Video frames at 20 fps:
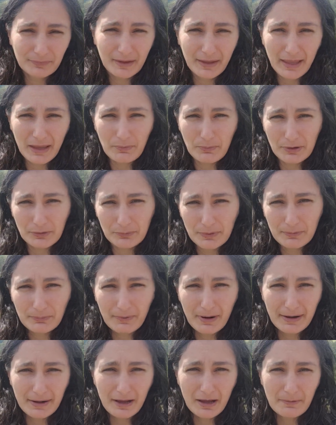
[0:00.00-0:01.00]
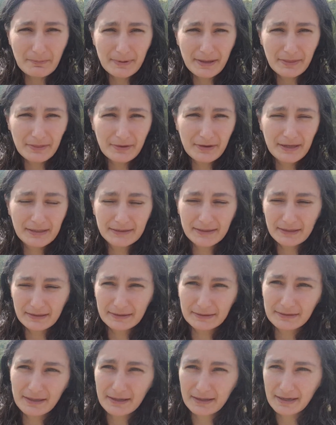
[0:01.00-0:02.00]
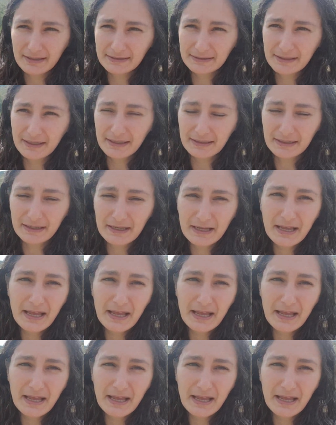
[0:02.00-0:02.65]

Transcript: it would rip right up in 30 seconds, like I said.